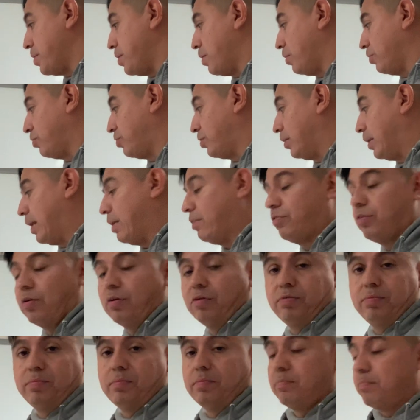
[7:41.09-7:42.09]

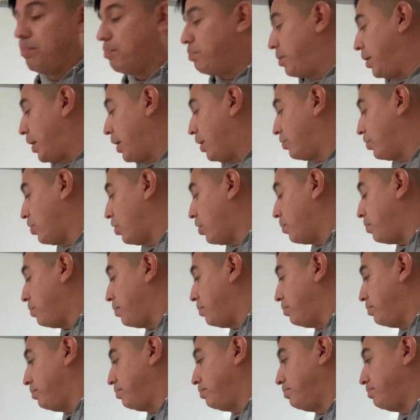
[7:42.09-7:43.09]
celestial beings
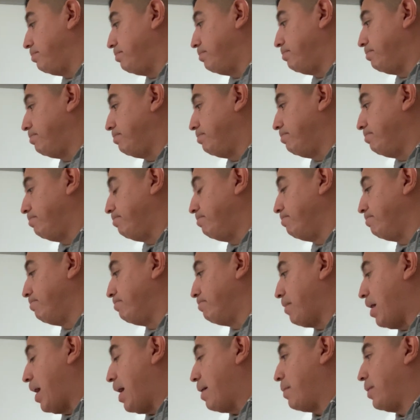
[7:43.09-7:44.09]

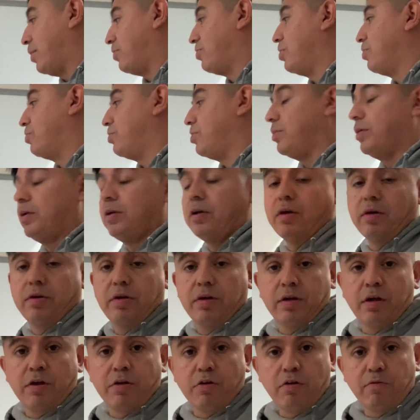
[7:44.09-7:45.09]
have existed in
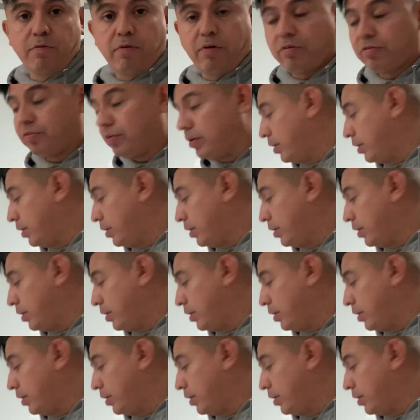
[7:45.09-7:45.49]
our universe.